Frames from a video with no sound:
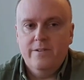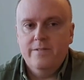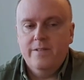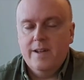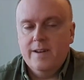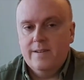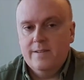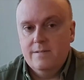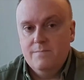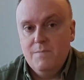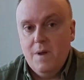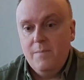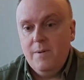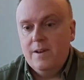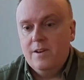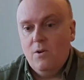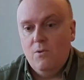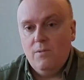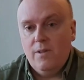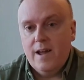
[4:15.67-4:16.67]
that maybe
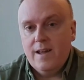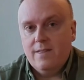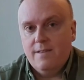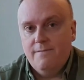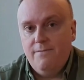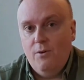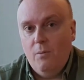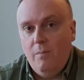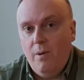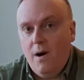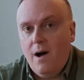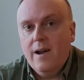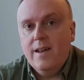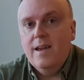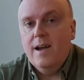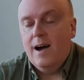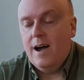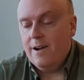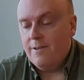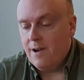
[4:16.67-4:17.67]
don't like the full body,
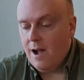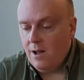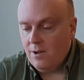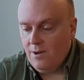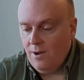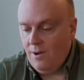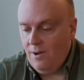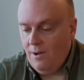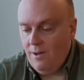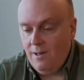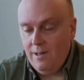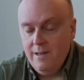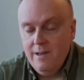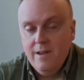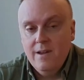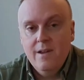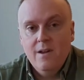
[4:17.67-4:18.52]
higher alcohol,